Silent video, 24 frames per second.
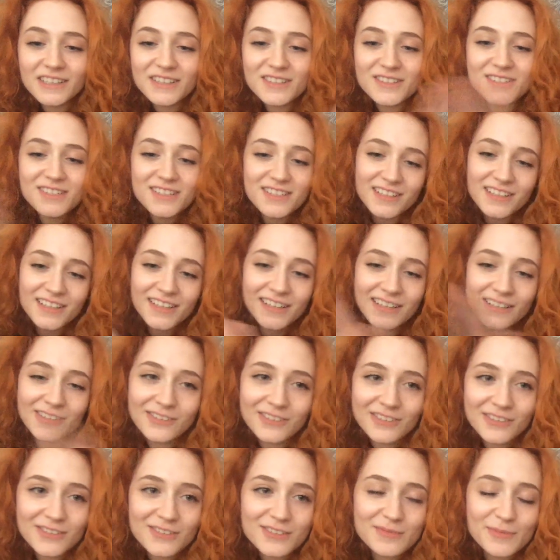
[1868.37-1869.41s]
to anyone
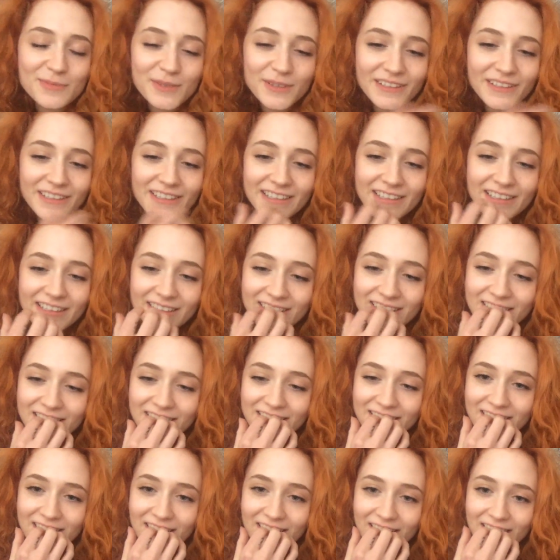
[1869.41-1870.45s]
who's speaking Gaelic
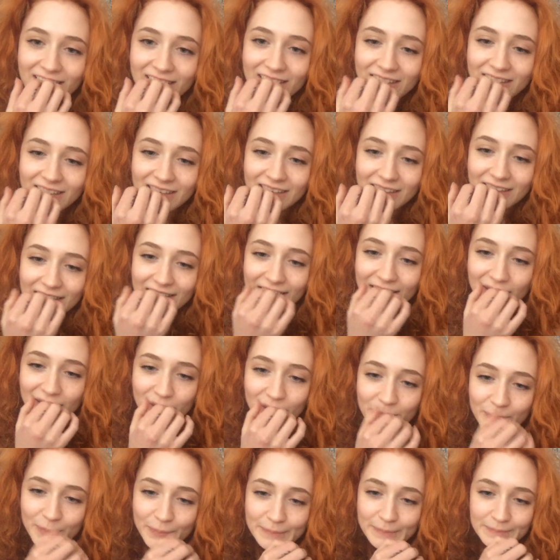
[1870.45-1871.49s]
there. I